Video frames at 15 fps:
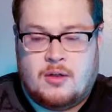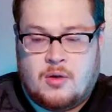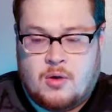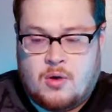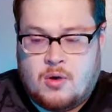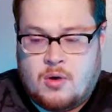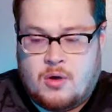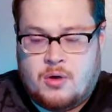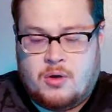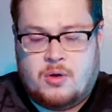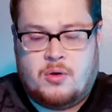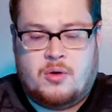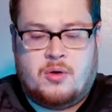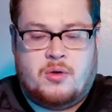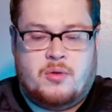
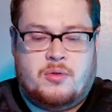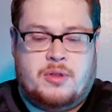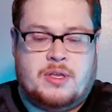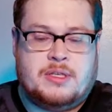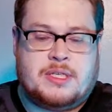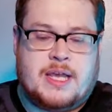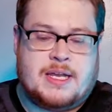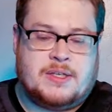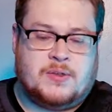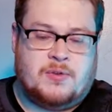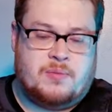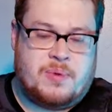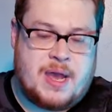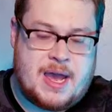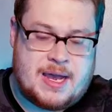Oh, these last
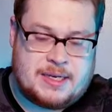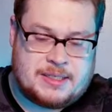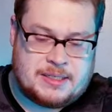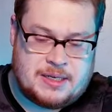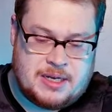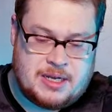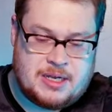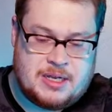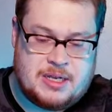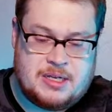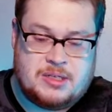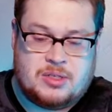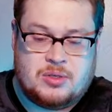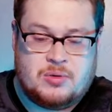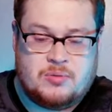few packs need to